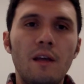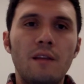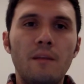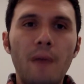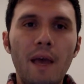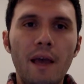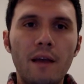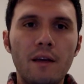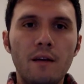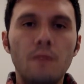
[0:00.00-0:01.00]
the
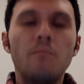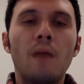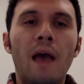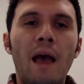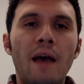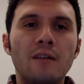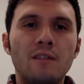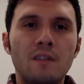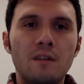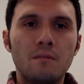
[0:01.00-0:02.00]
bank
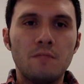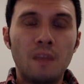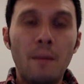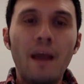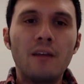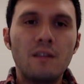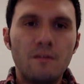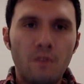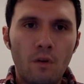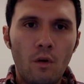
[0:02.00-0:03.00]
has some
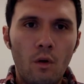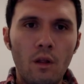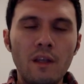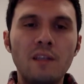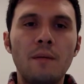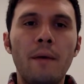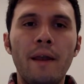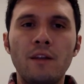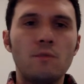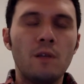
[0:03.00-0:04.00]
active role in the
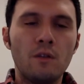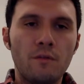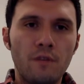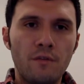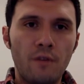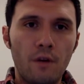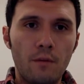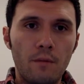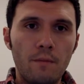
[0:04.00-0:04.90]
management of the firm.